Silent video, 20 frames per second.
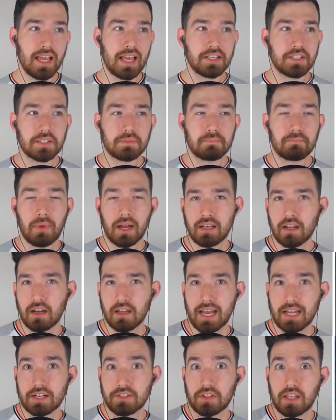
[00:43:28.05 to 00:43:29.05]
It just might
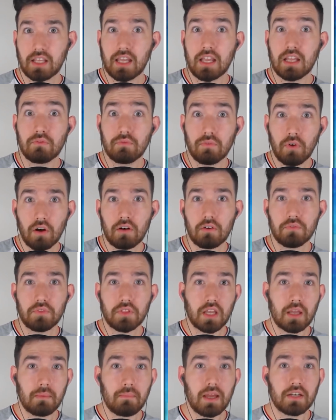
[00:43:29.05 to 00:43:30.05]
not actually
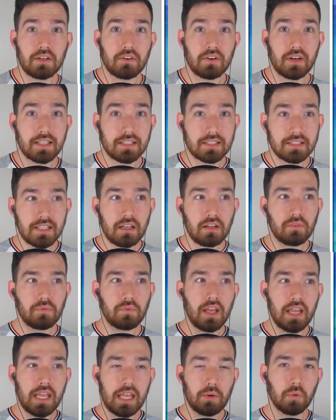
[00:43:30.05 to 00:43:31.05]
involve the commander itself.